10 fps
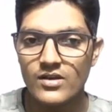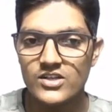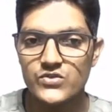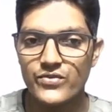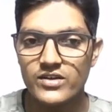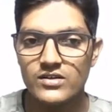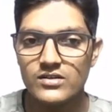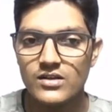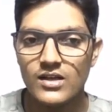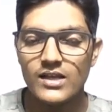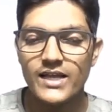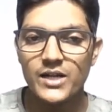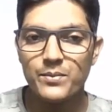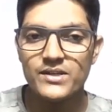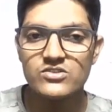a sphere,
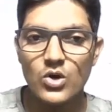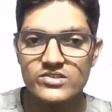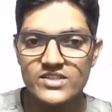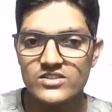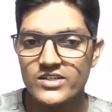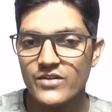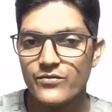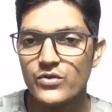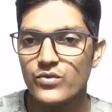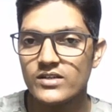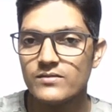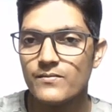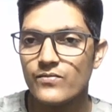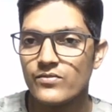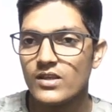and please concentrate everyone.
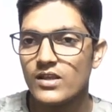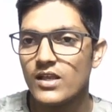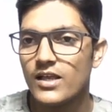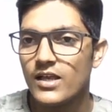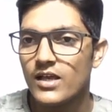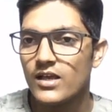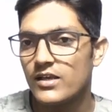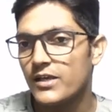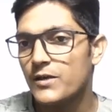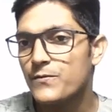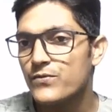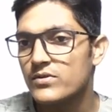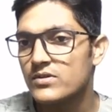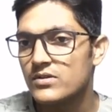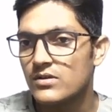If
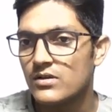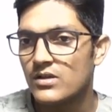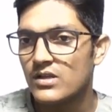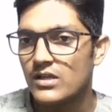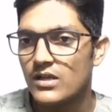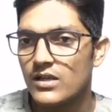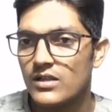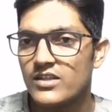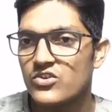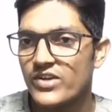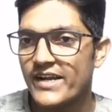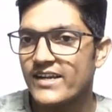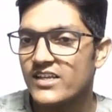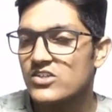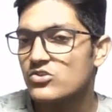the
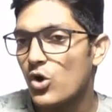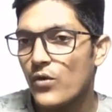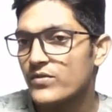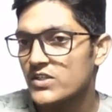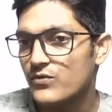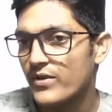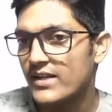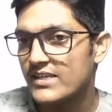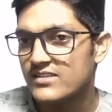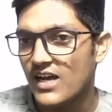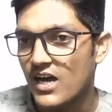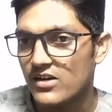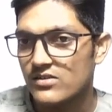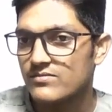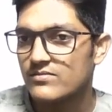radius of the sphere is
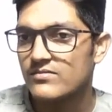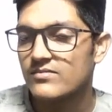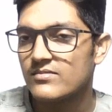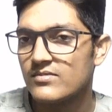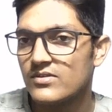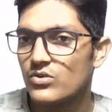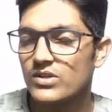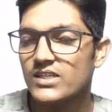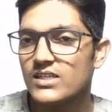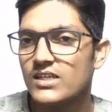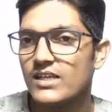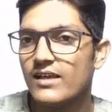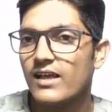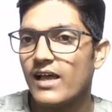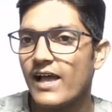r, okay,
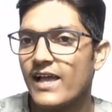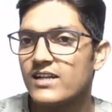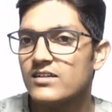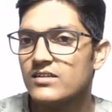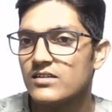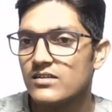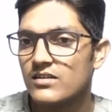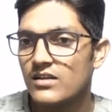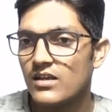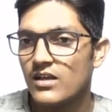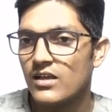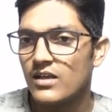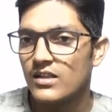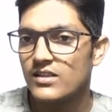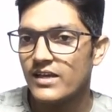and
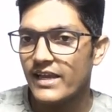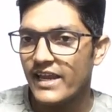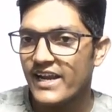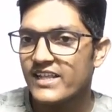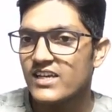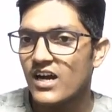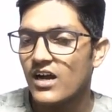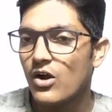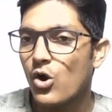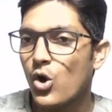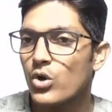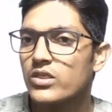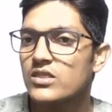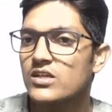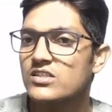the area
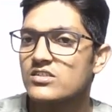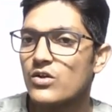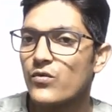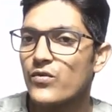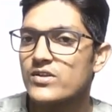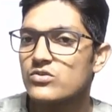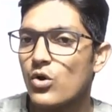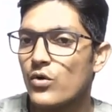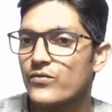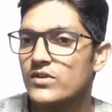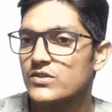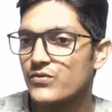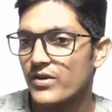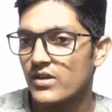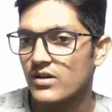on the surface of the
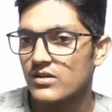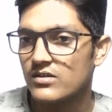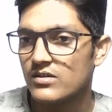sphere,